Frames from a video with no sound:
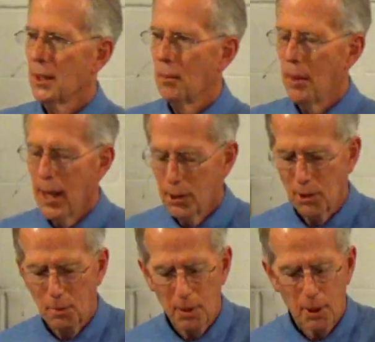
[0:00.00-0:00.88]
in
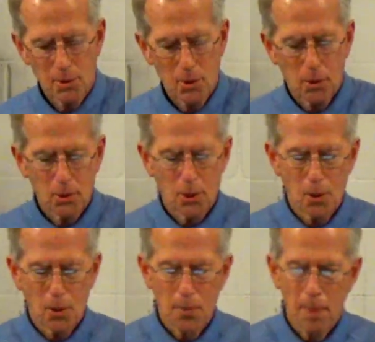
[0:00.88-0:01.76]
compassion, but it's
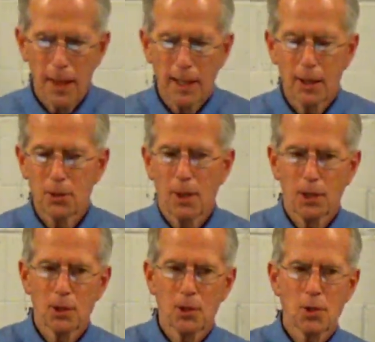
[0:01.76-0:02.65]
also, and I,
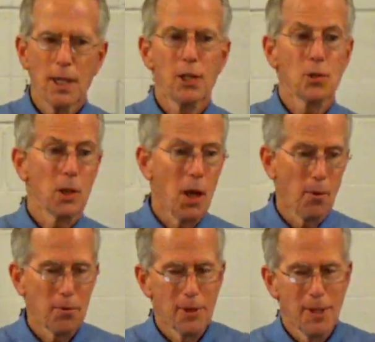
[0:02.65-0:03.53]
I should say his
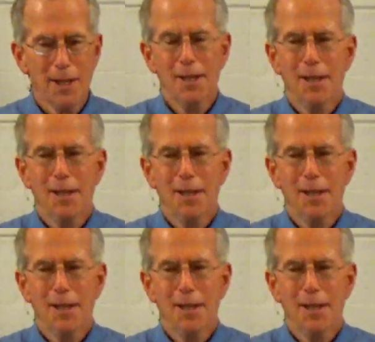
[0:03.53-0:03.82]
love,